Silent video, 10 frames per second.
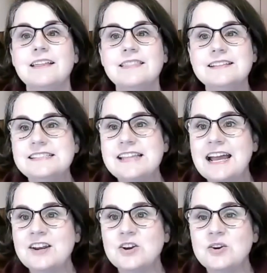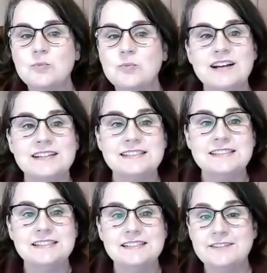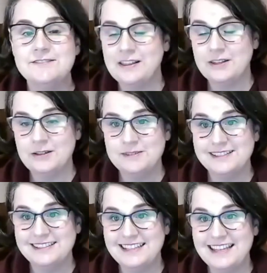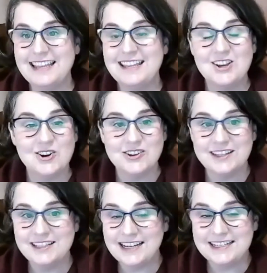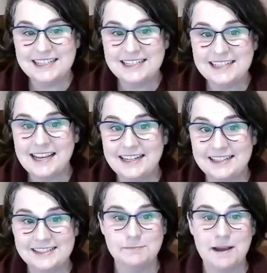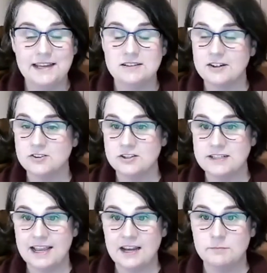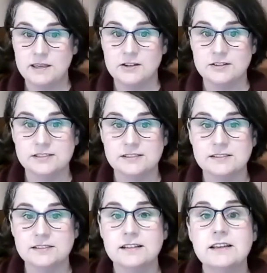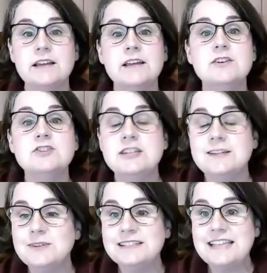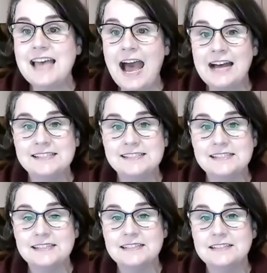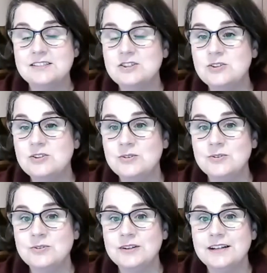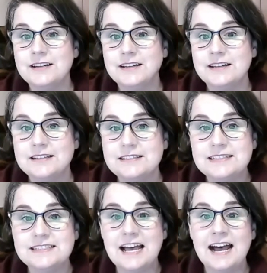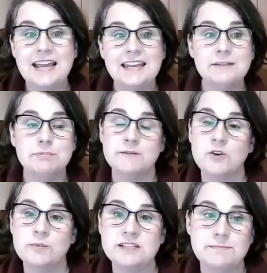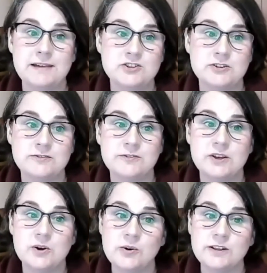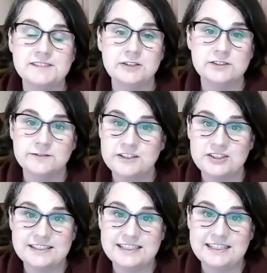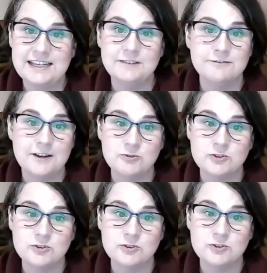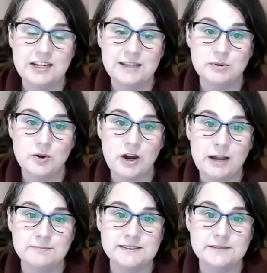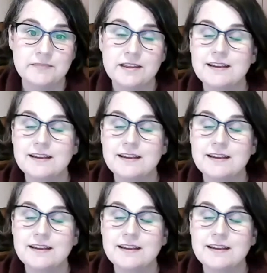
The standard was developed in the early 1990s by Dr. Diana Pierce. She was asked to design a performance measure for the goal of self-sufficiency in federal job training programs.